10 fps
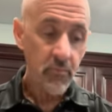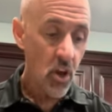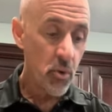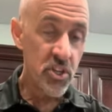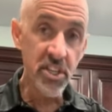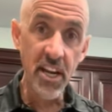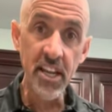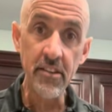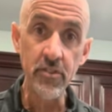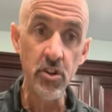which is going to
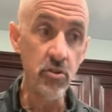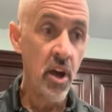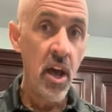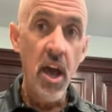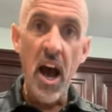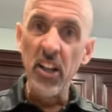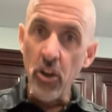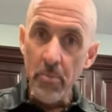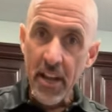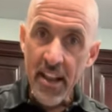give you a
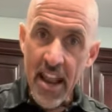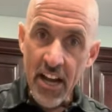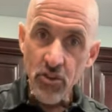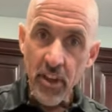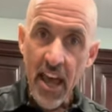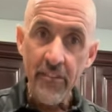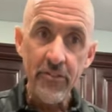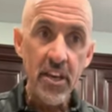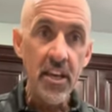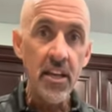little bit of natural
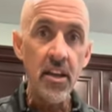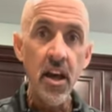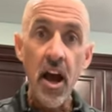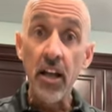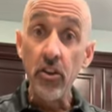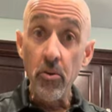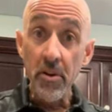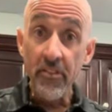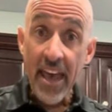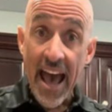caffeine, a little bit
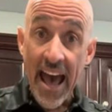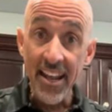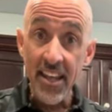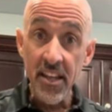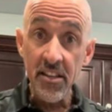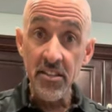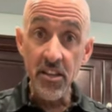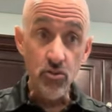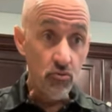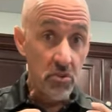of catechins,
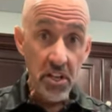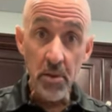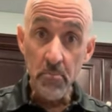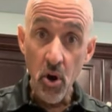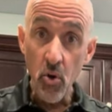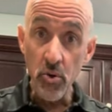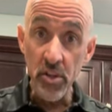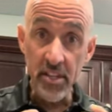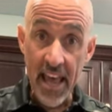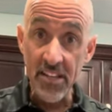these really
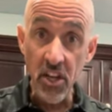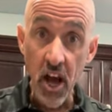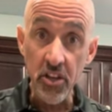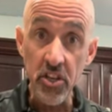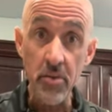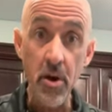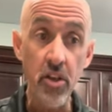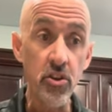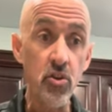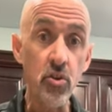potent antioxidant
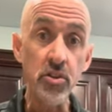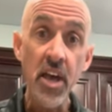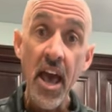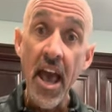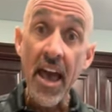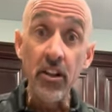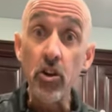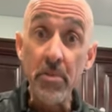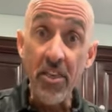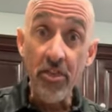molecules, and a little
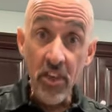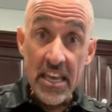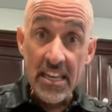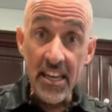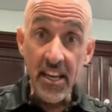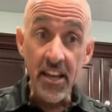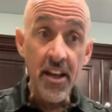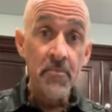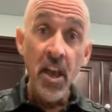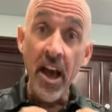bit of theanine,
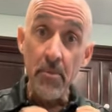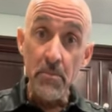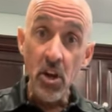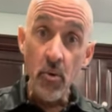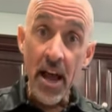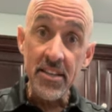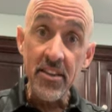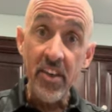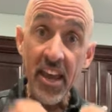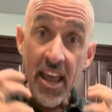an amino acid
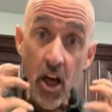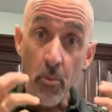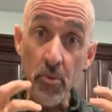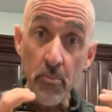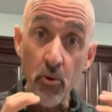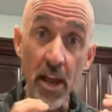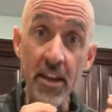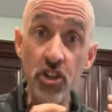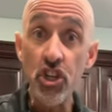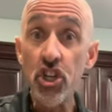that can help the brain
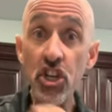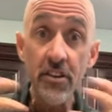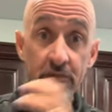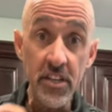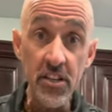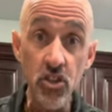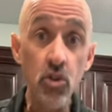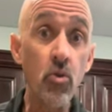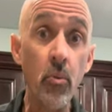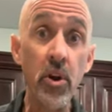shift into
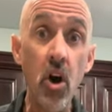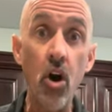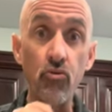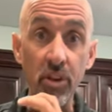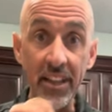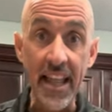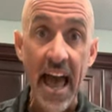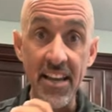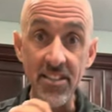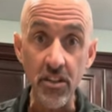what we call
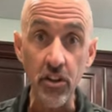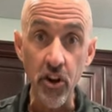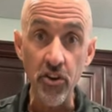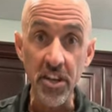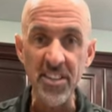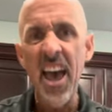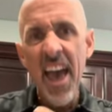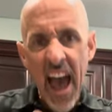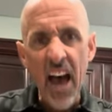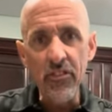relaxed alertness.
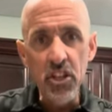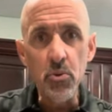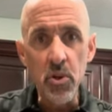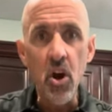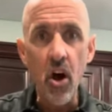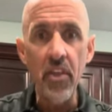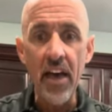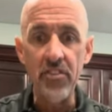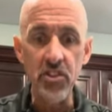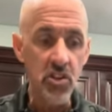Athletes would call
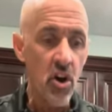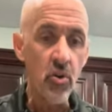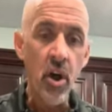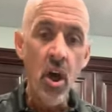that the zone.